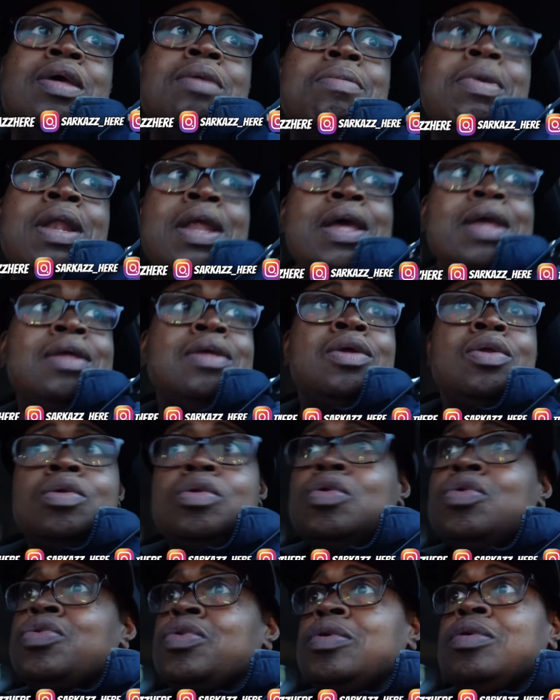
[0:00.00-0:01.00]
But like, you know,
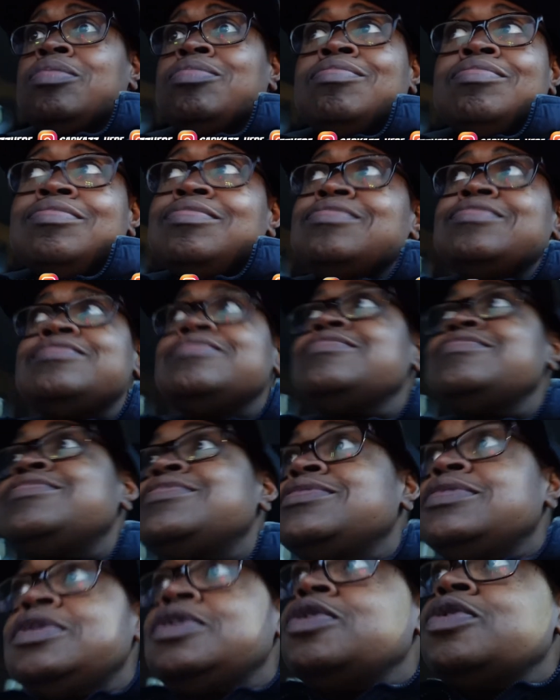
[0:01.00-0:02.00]
those are,
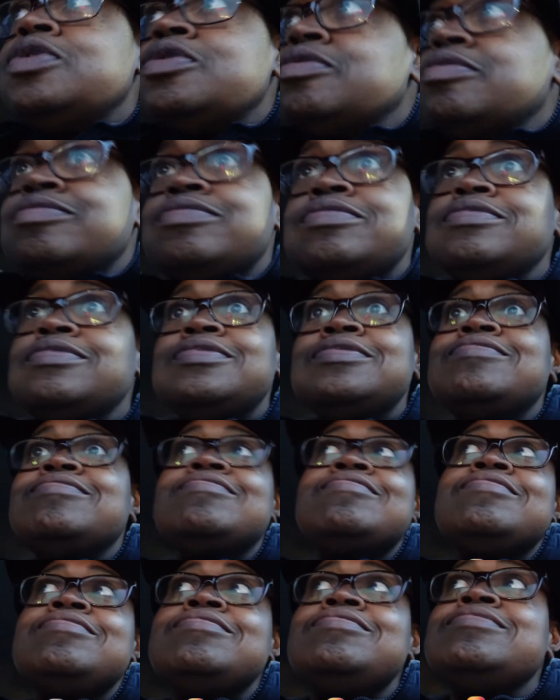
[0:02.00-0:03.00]
you know,
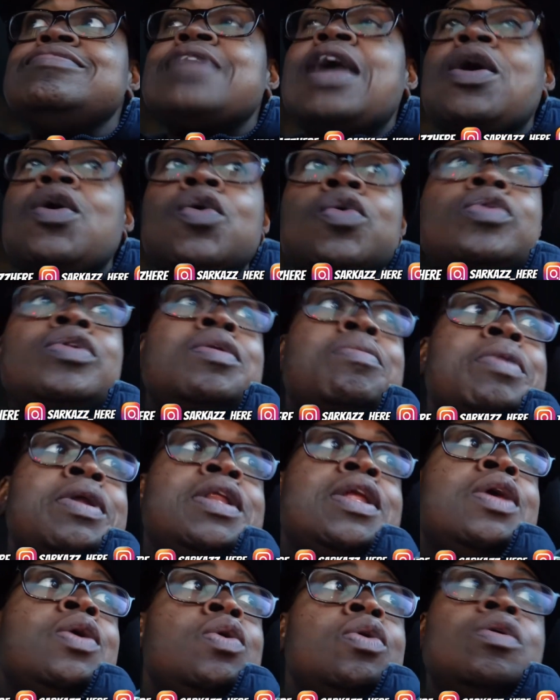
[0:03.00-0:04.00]
I owned them, but
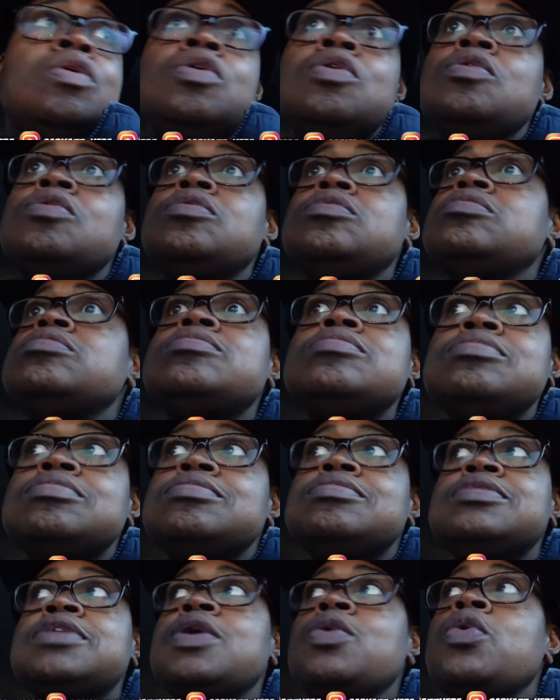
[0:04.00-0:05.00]
they, you know,
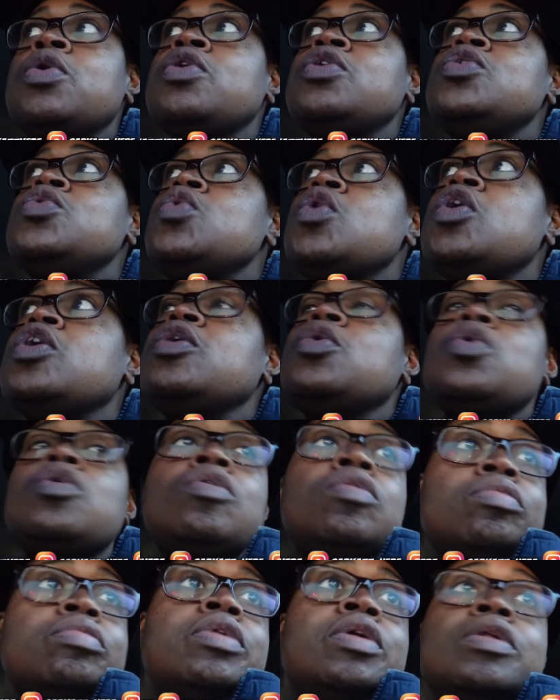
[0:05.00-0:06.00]
they weren't new. They were,
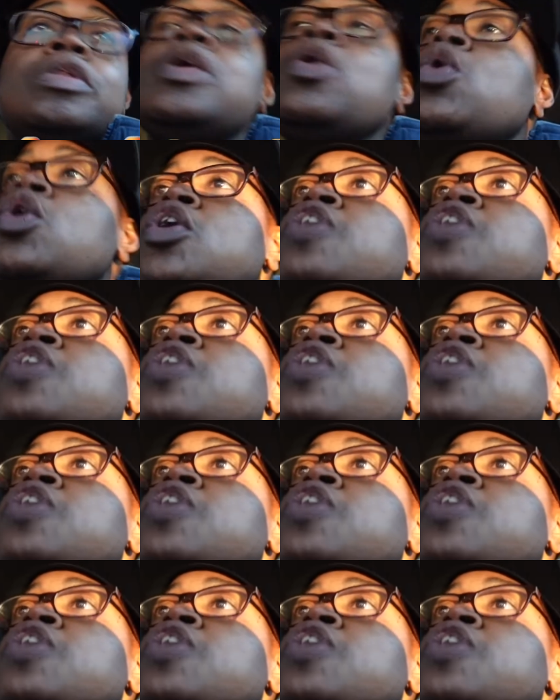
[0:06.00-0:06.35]
they were